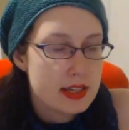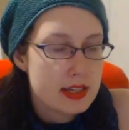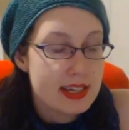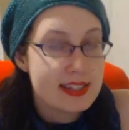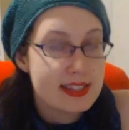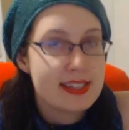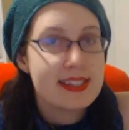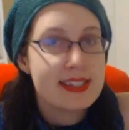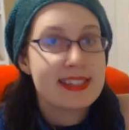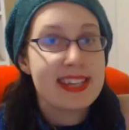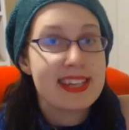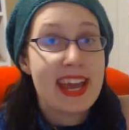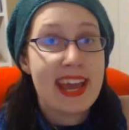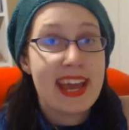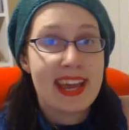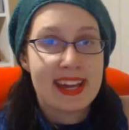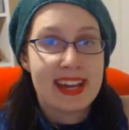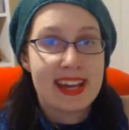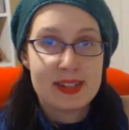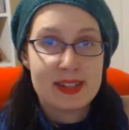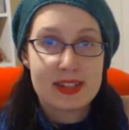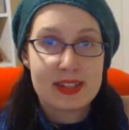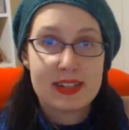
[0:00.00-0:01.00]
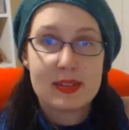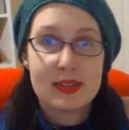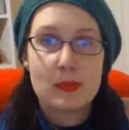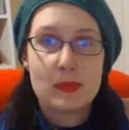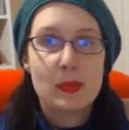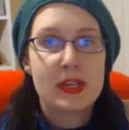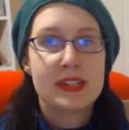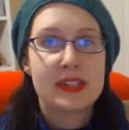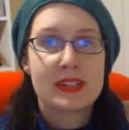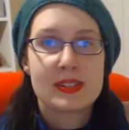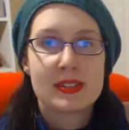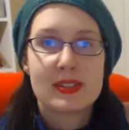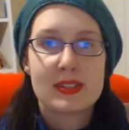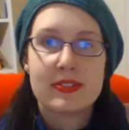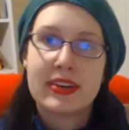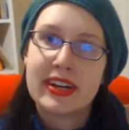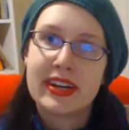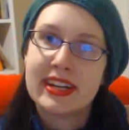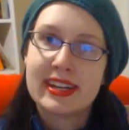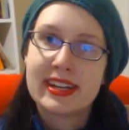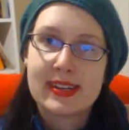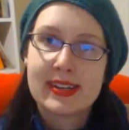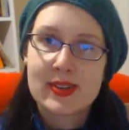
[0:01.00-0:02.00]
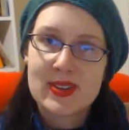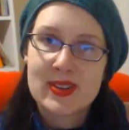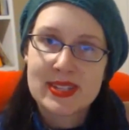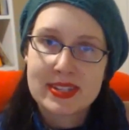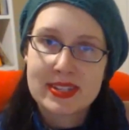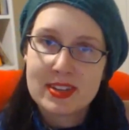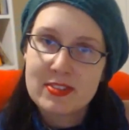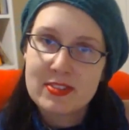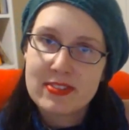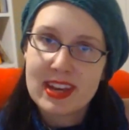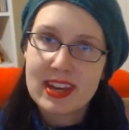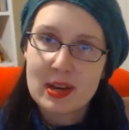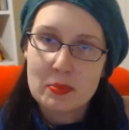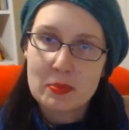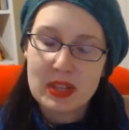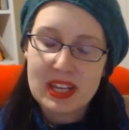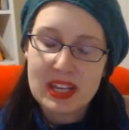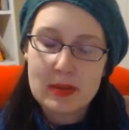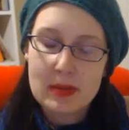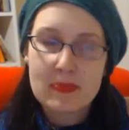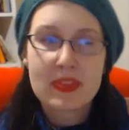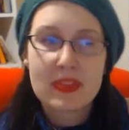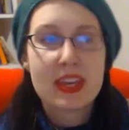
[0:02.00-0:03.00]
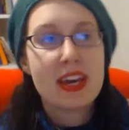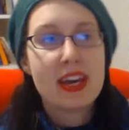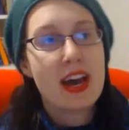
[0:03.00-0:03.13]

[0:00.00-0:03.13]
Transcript: it's his aunt, because it's a very interesting family,